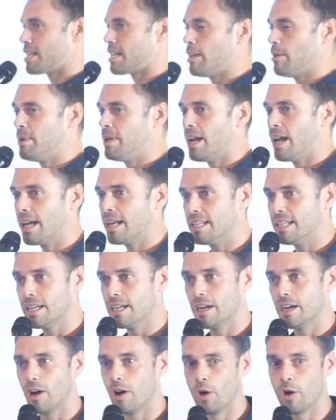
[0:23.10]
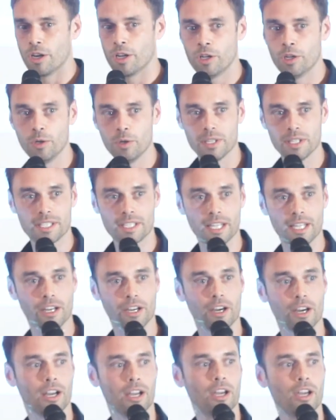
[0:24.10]
to give me an idea on who is
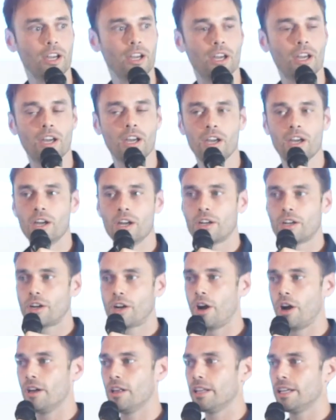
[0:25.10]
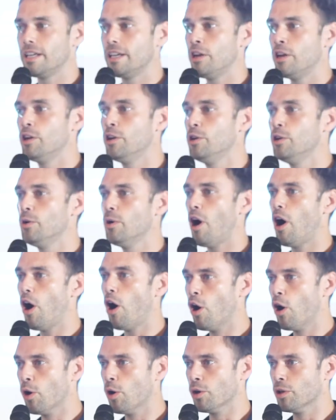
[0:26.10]
here, currently who
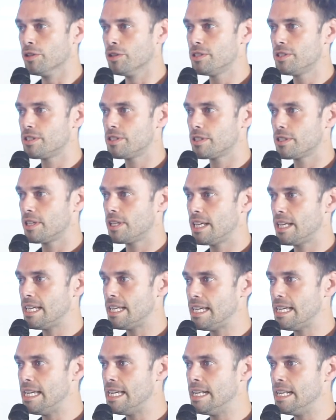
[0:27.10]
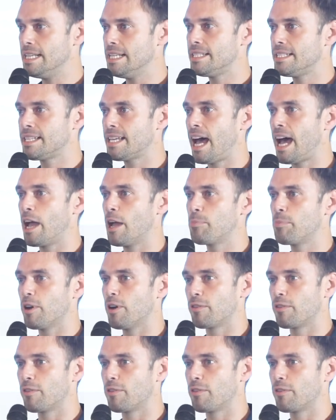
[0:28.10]
owns any type